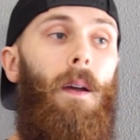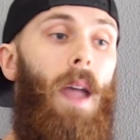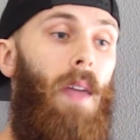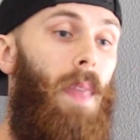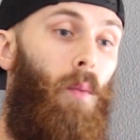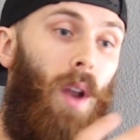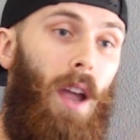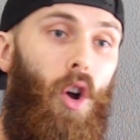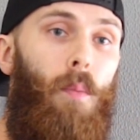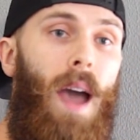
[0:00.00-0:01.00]
And then when
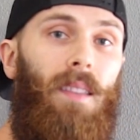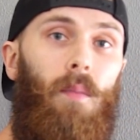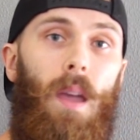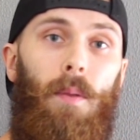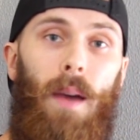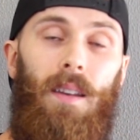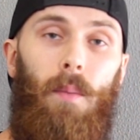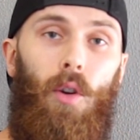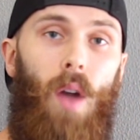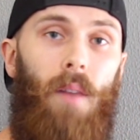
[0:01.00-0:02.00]
I go back to maybe my
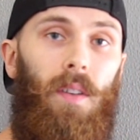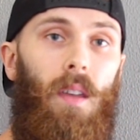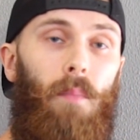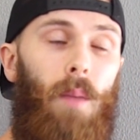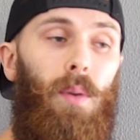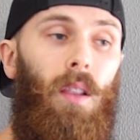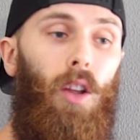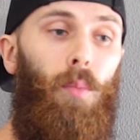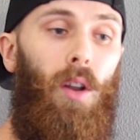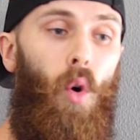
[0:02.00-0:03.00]
demographic that might be a
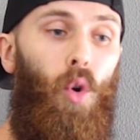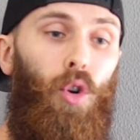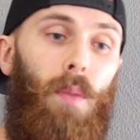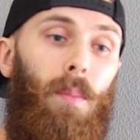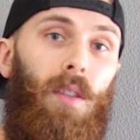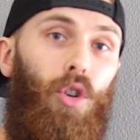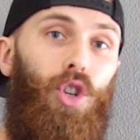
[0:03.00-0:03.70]
little bit older, maybe their